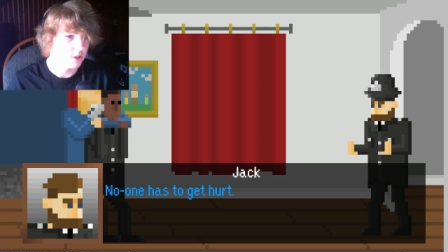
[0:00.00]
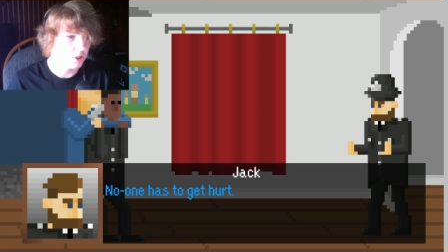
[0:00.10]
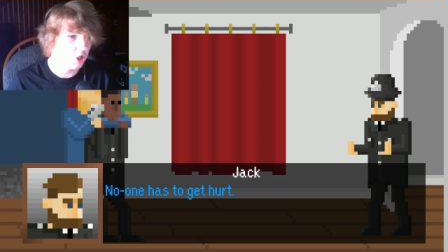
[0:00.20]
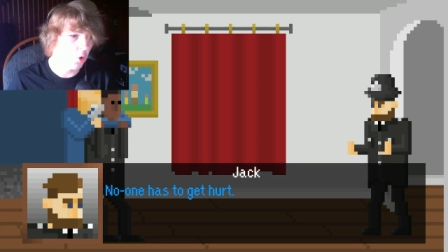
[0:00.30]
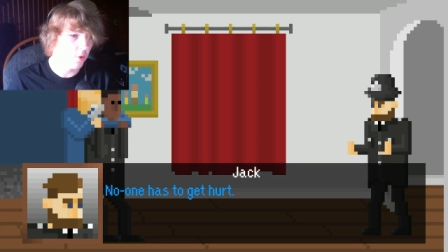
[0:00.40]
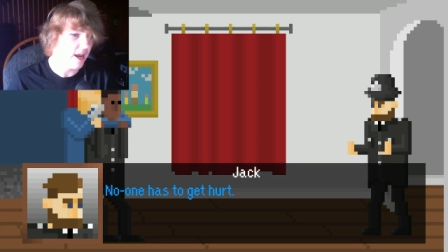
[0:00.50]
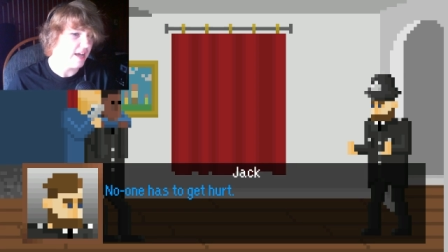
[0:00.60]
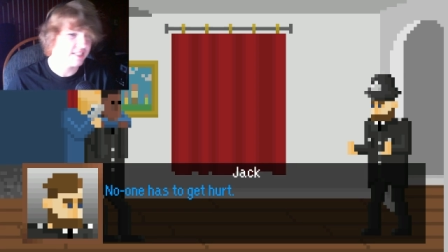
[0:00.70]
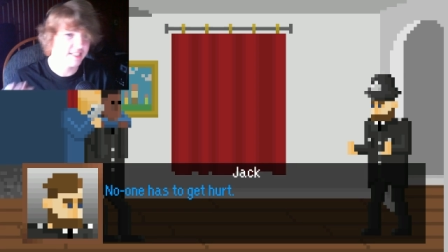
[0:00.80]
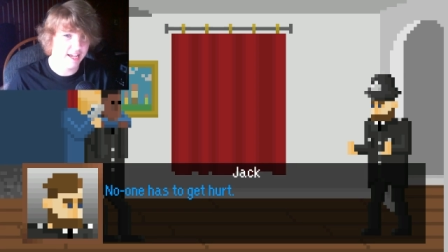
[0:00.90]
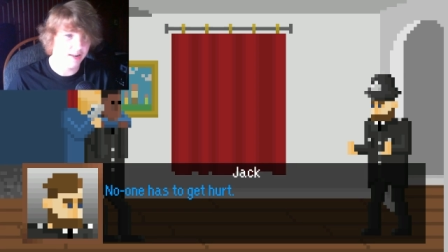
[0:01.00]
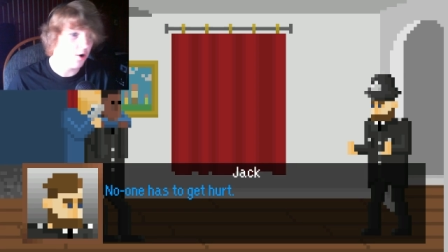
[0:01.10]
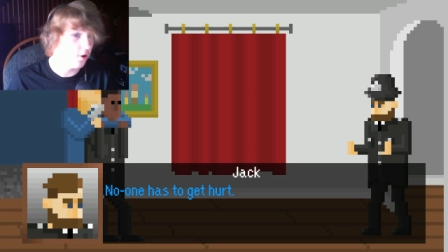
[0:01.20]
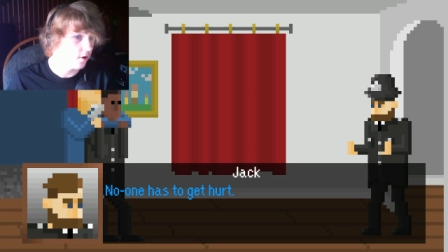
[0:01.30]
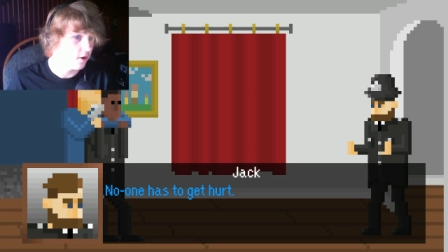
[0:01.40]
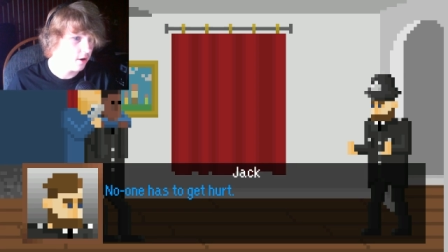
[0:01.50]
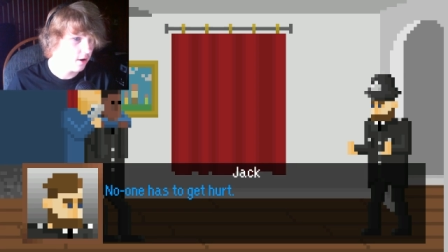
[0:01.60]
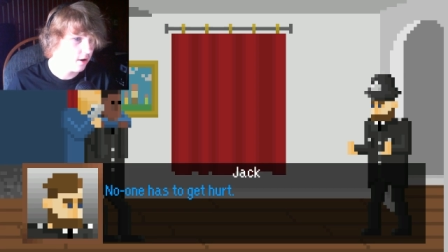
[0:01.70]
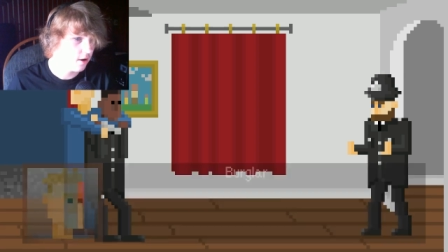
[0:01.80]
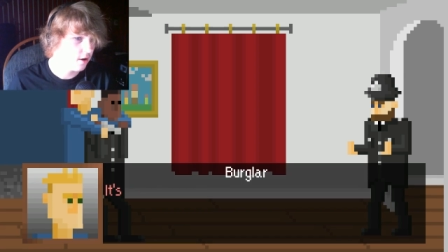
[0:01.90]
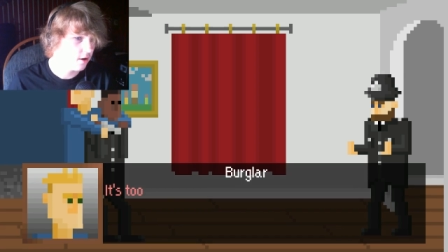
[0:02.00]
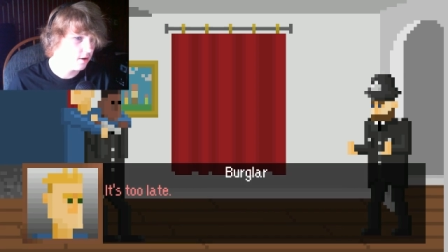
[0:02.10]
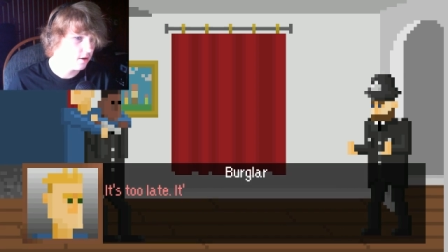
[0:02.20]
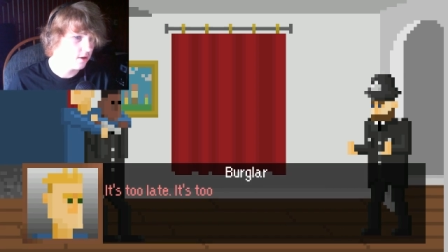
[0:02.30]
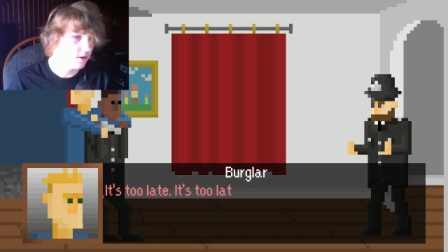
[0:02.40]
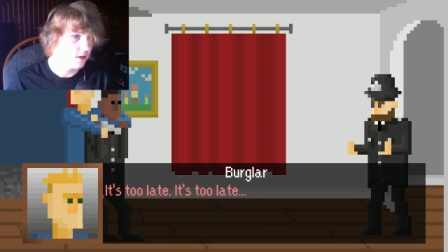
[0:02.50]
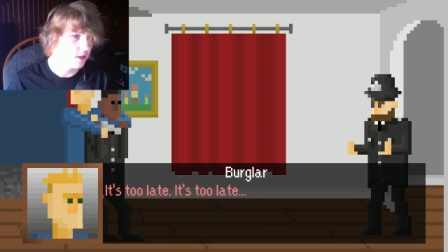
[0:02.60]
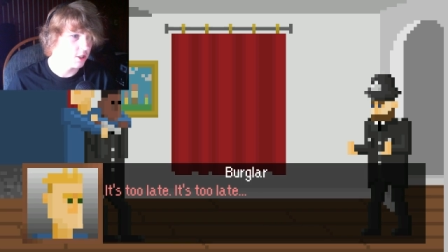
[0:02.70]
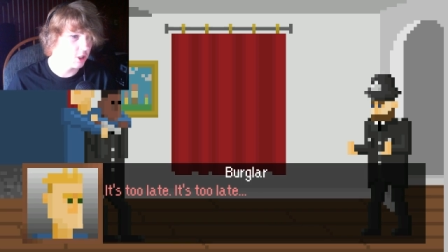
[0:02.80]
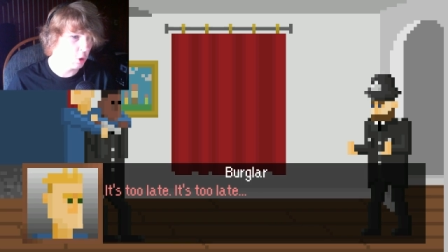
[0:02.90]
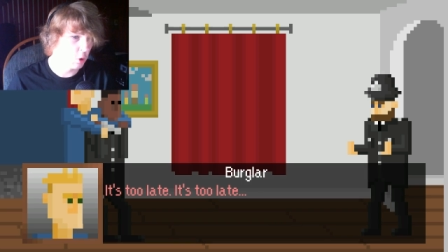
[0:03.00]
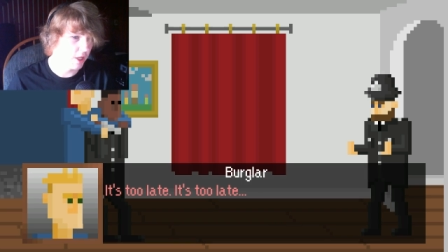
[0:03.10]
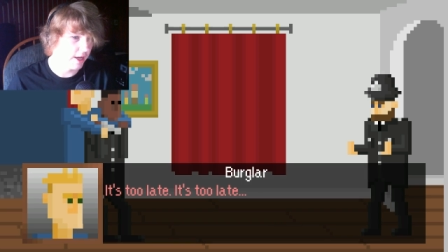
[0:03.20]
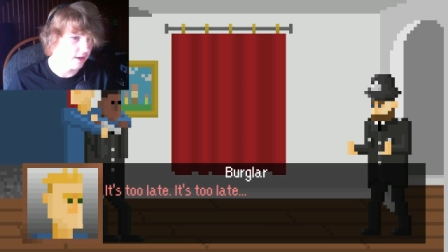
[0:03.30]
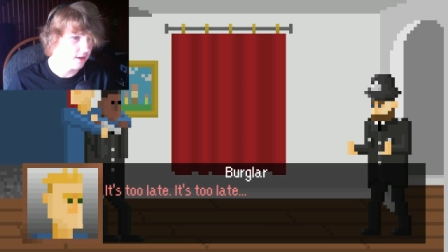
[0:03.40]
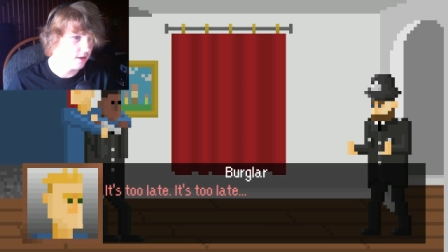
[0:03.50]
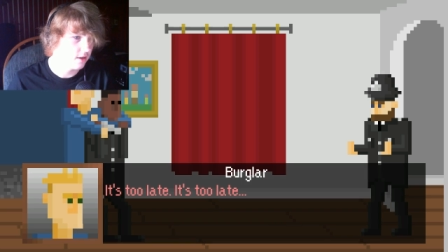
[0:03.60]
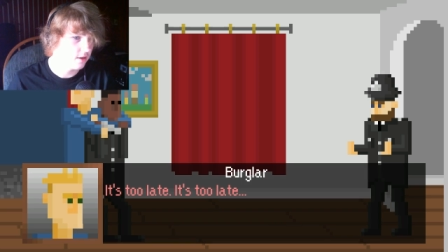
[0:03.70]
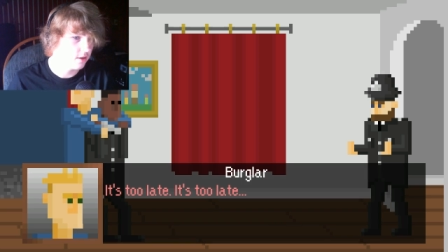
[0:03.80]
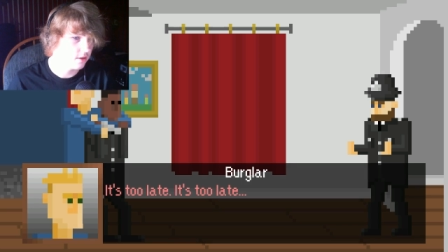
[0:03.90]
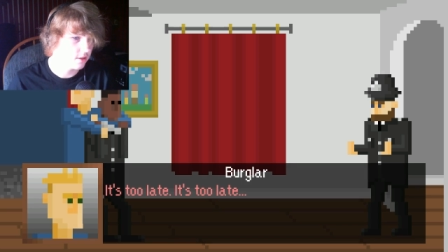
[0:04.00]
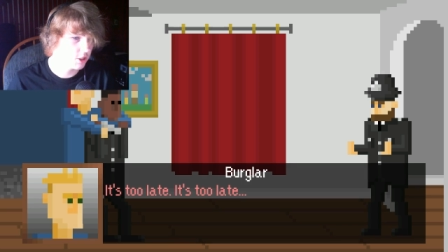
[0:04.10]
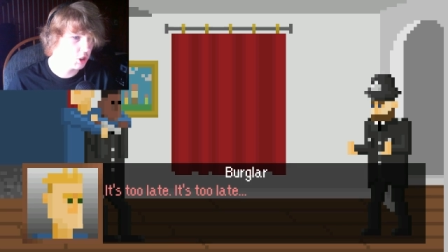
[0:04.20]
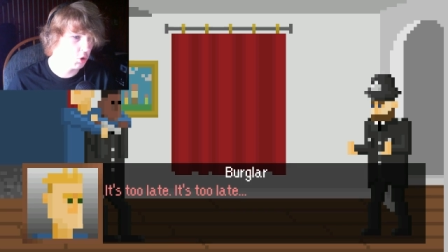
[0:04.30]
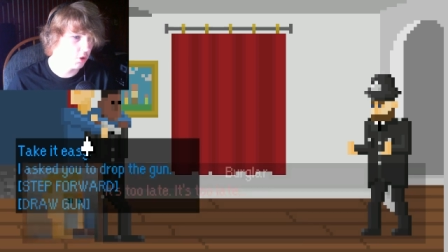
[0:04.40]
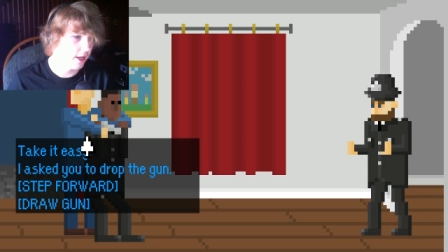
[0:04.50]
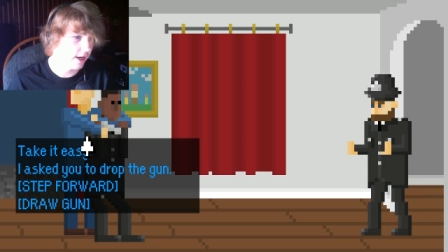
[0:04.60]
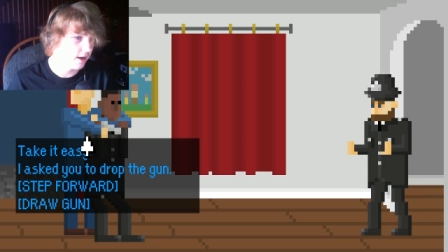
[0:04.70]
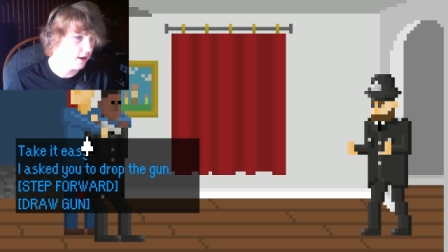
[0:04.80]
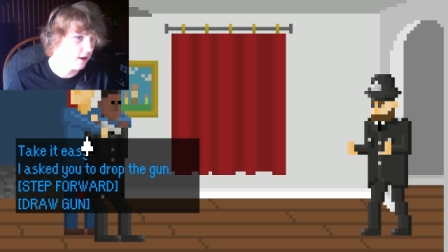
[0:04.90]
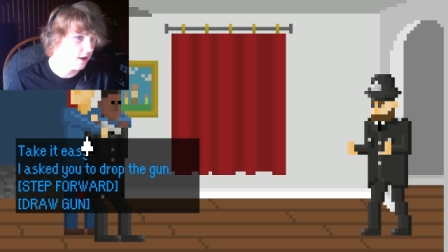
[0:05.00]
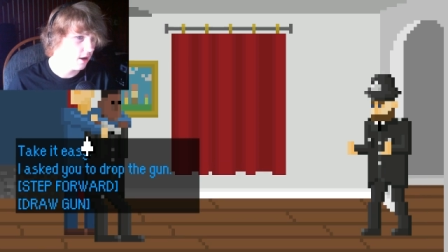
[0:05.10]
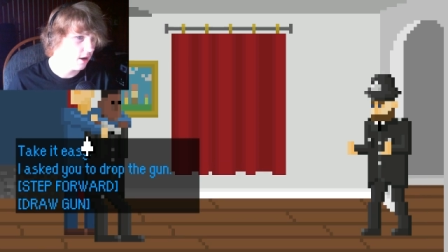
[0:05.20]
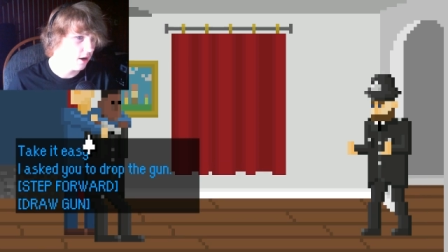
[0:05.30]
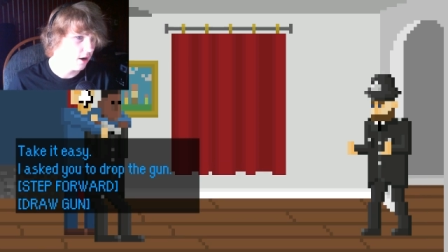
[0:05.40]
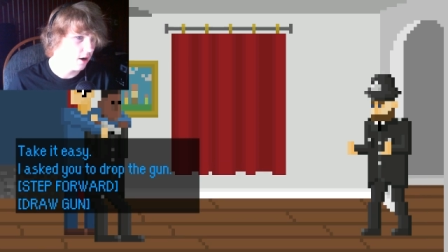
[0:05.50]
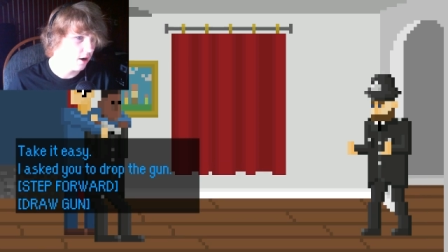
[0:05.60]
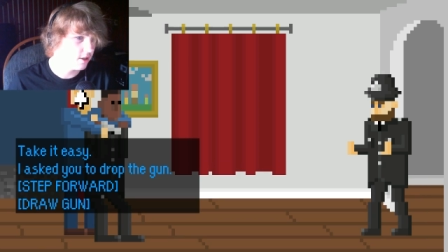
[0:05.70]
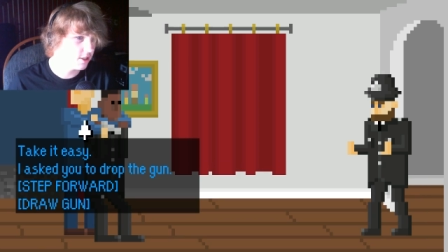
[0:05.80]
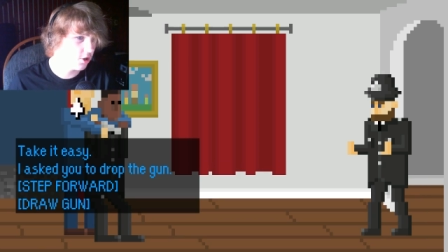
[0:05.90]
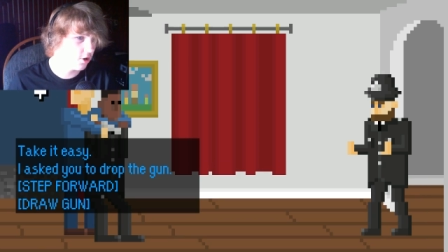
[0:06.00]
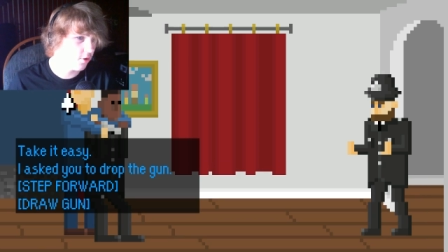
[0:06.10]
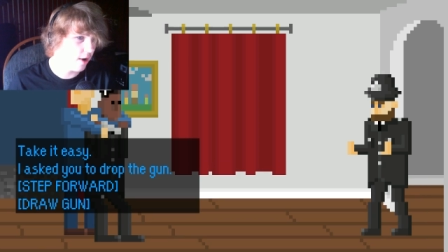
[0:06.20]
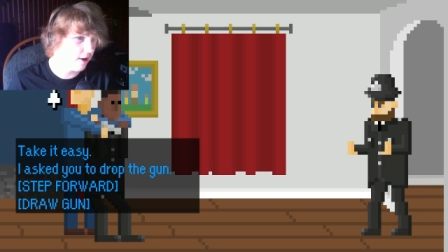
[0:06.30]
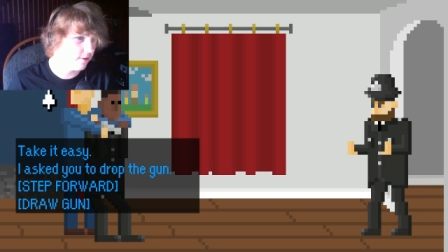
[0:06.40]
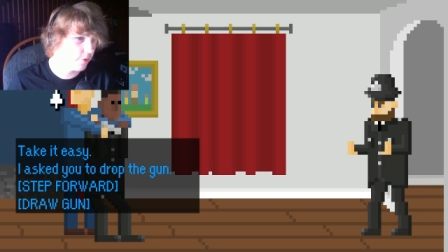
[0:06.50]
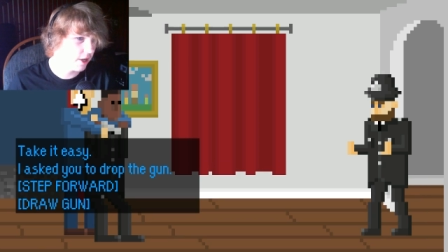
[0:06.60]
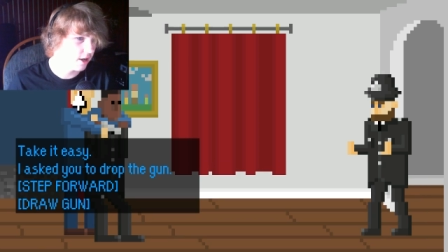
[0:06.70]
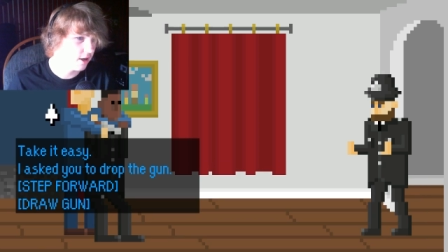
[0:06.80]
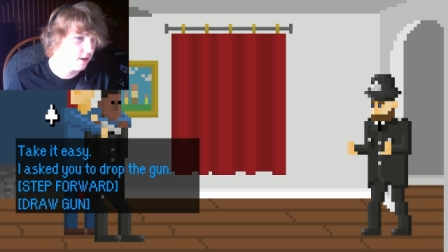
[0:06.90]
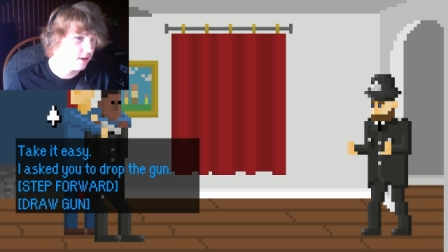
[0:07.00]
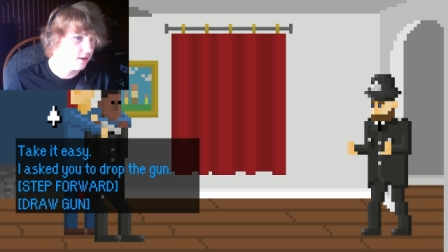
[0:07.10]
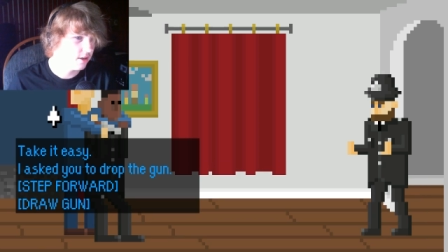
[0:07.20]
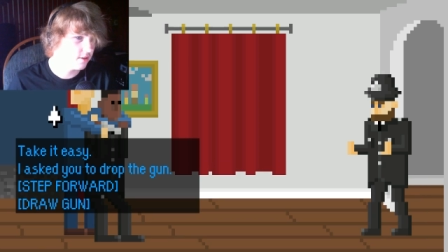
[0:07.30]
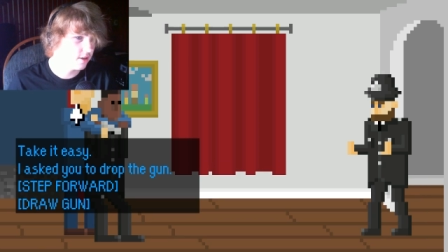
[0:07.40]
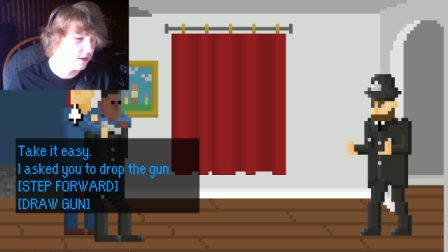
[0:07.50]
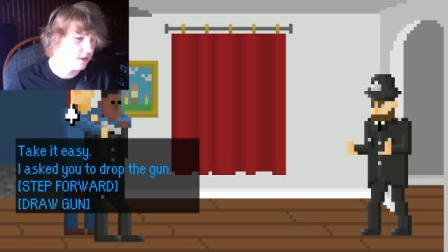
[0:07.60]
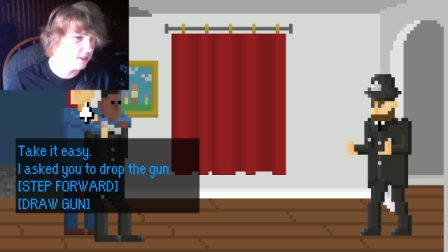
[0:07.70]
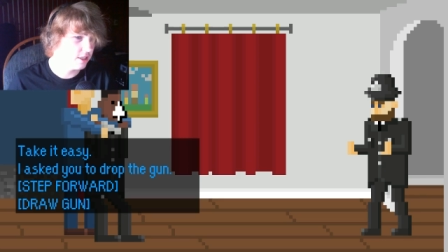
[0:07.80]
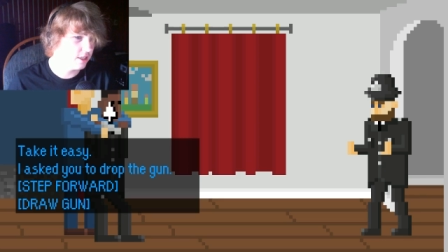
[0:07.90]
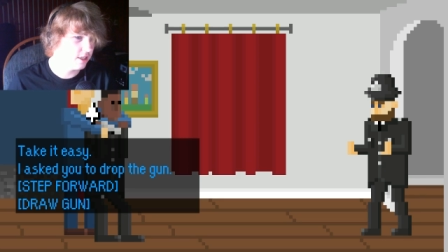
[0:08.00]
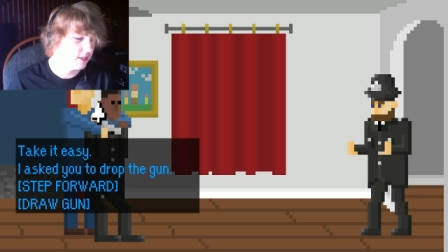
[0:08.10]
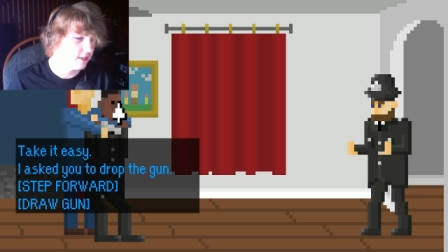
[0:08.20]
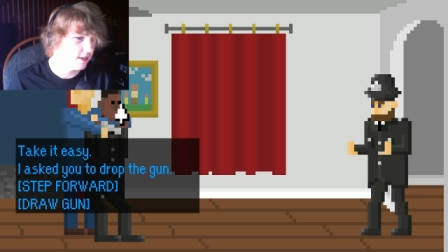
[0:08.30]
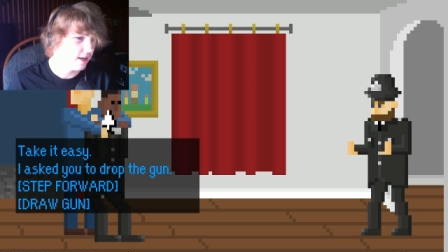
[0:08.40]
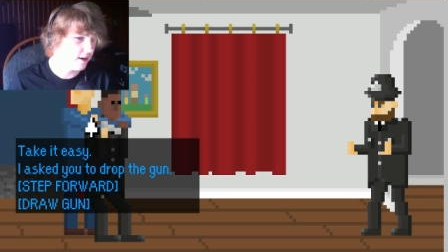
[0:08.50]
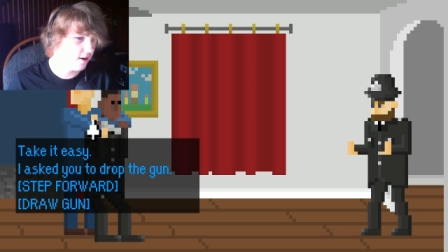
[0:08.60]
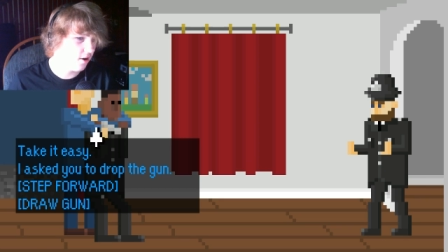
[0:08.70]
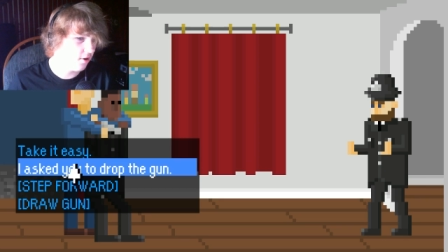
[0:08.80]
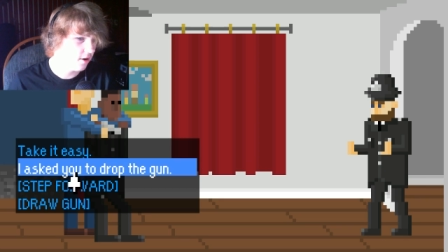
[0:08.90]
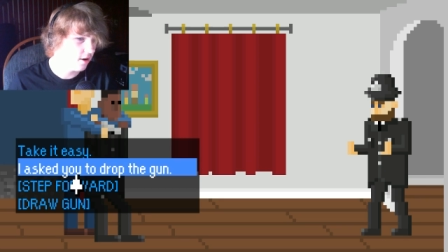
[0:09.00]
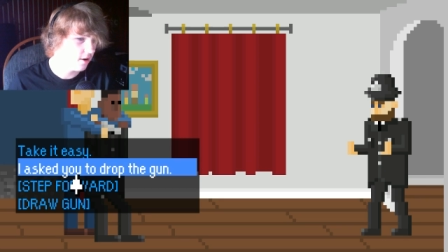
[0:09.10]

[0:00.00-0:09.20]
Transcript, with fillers: No one has to get hurt. It's too late. It's too late. Oh, he's turned around, but he... Uh, I don't know.